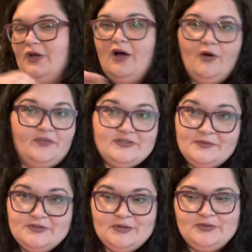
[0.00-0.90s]
oh, this
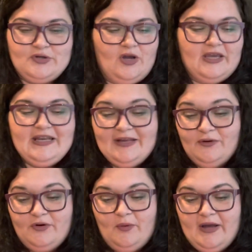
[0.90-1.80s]
one's so strong. And I
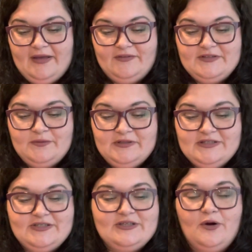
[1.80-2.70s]
don't know why. This one
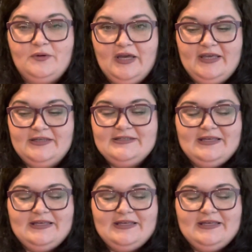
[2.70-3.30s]
is so nice.